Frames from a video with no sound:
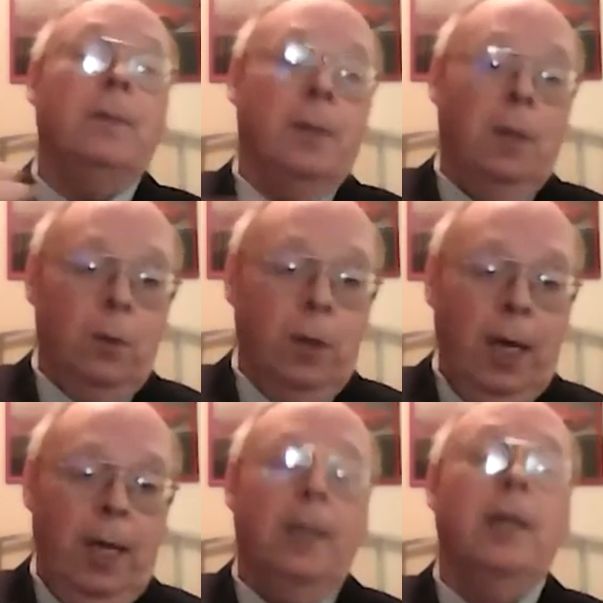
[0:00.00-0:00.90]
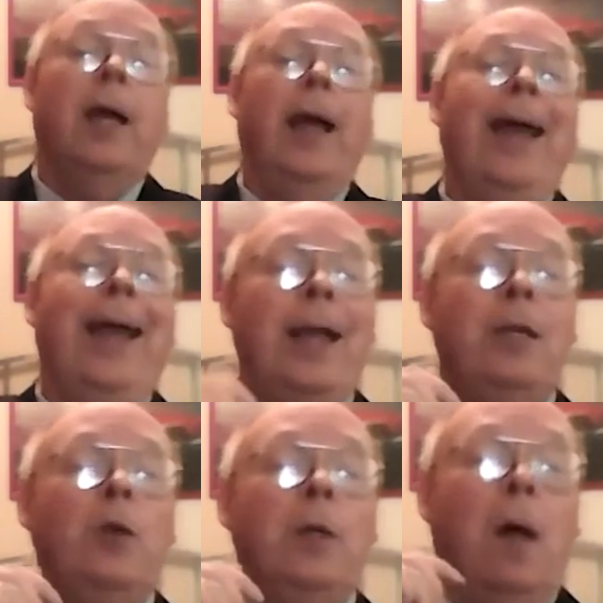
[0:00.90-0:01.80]
Okay. And
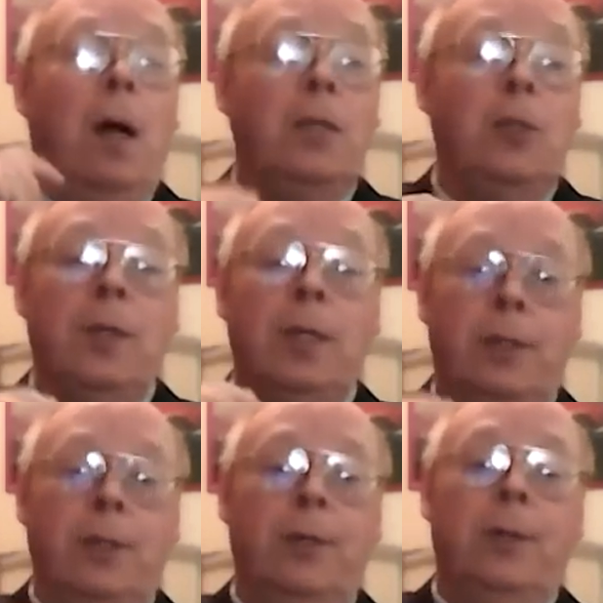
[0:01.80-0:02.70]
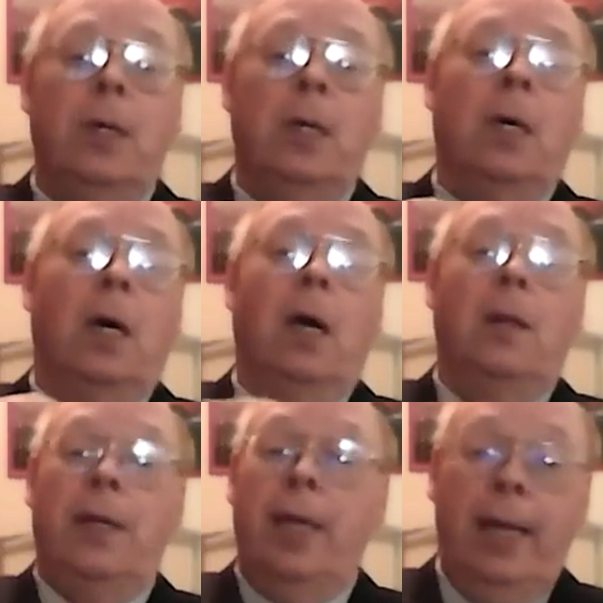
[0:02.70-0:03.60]
you would also include
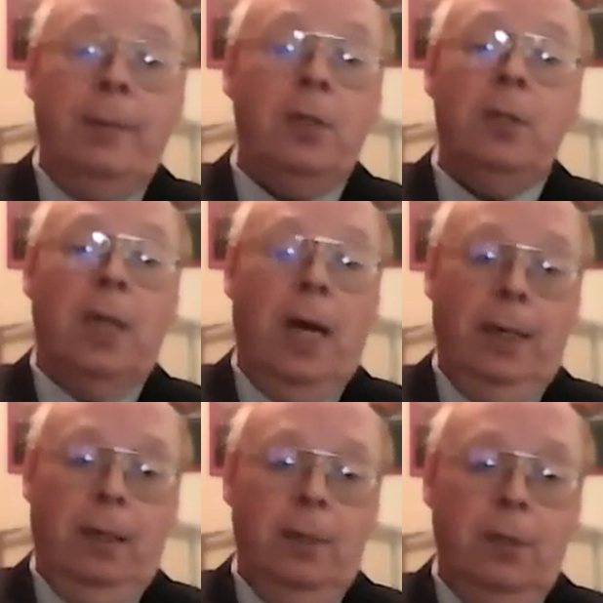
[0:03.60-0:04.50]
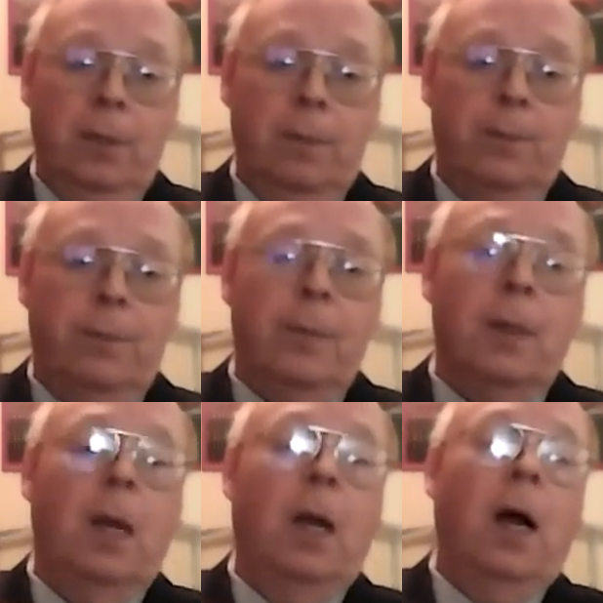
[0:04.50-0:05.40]
the names and titles
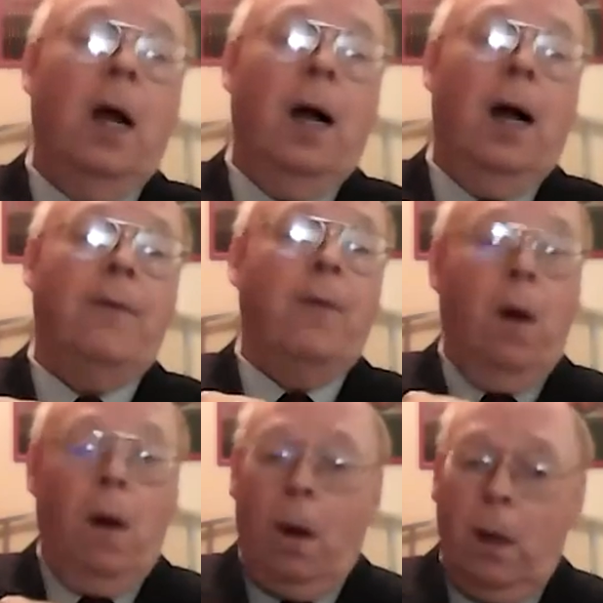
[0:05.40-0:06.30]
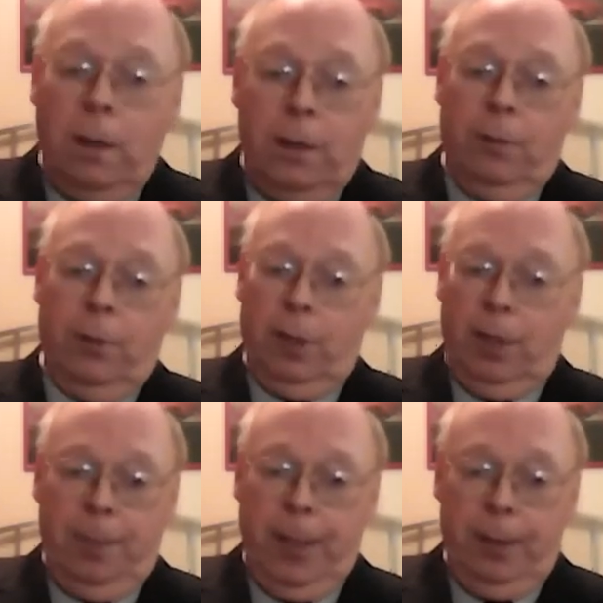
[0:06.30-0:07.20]
of all the
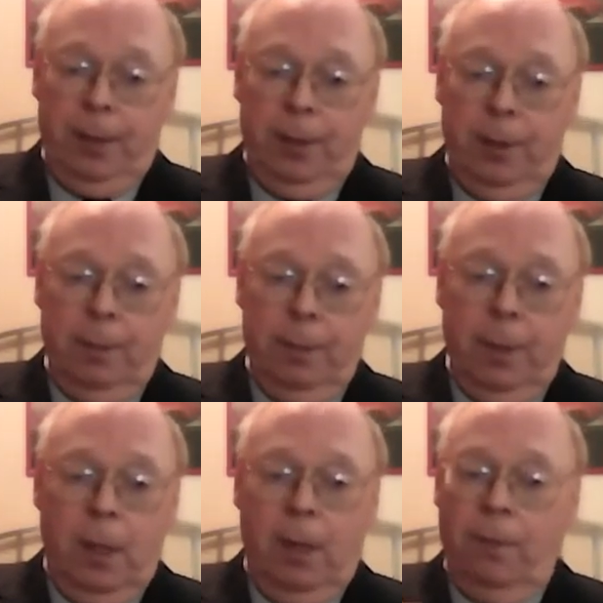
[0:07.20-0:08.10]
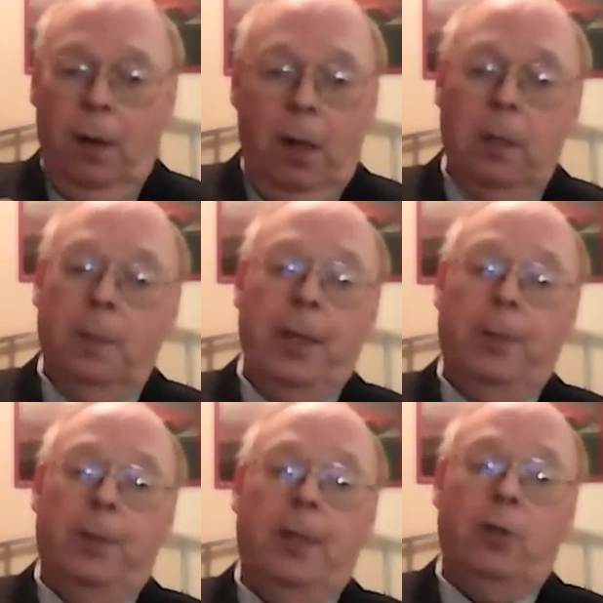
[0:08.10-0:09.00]
recipients, of all the
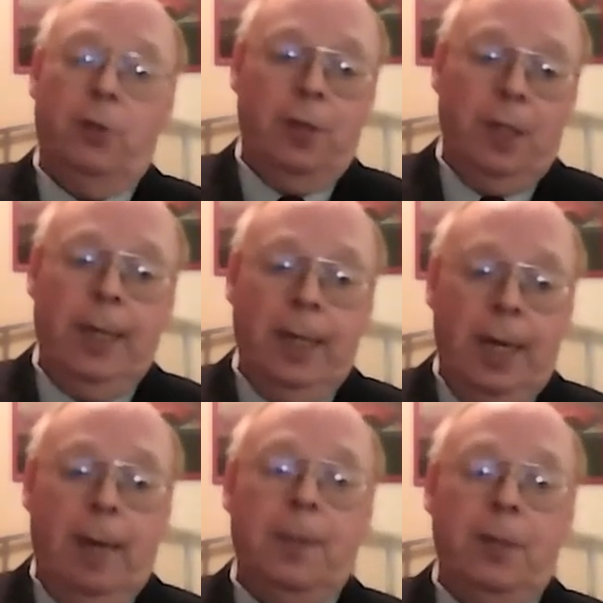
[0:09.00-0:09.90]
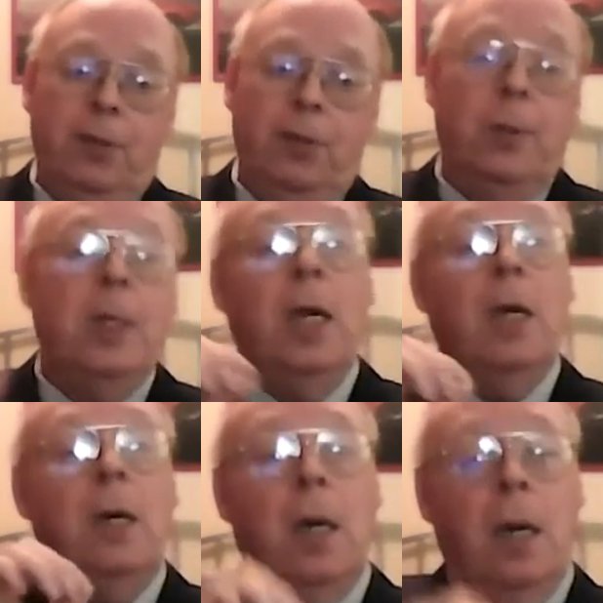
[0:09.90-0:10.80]
people that you're sending copies to
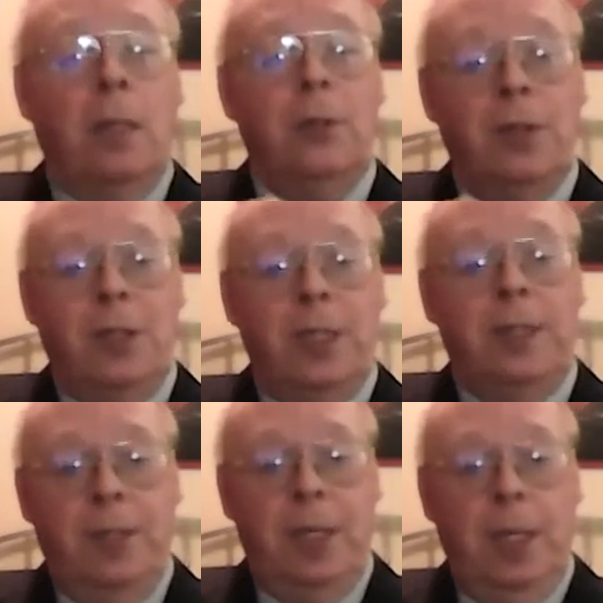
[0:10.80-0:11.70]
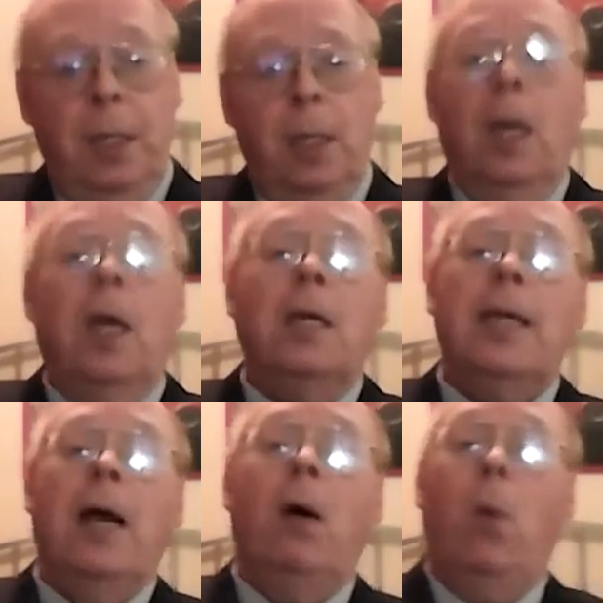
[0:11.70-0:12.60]
under CC.
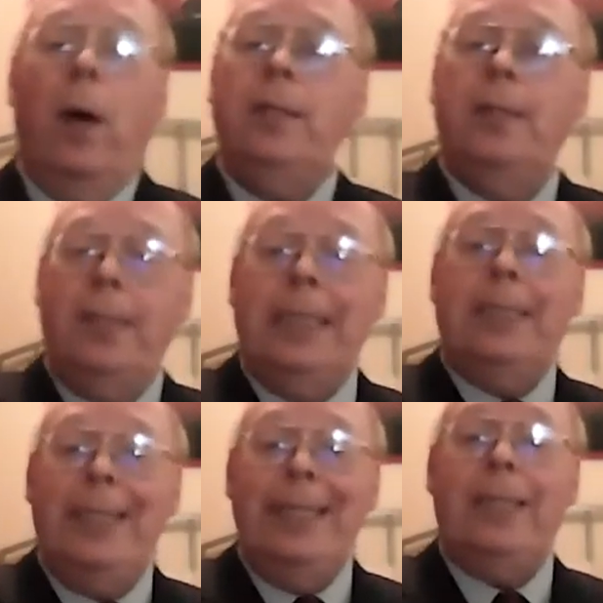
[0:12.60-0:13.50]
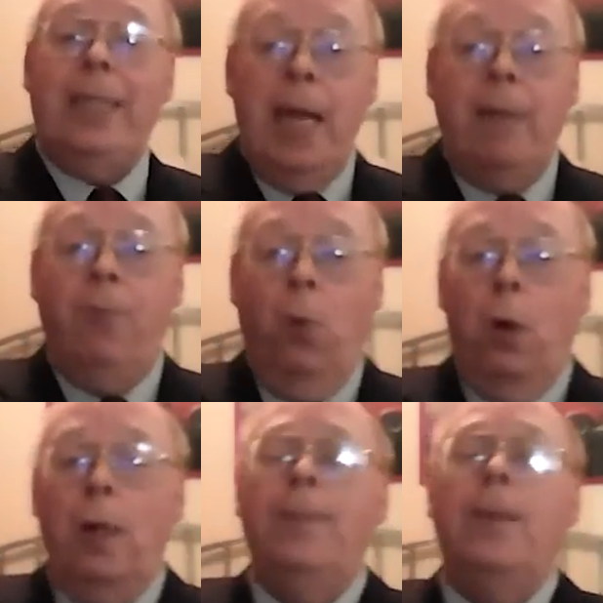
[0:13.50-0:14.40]
Now, what does CC stand for?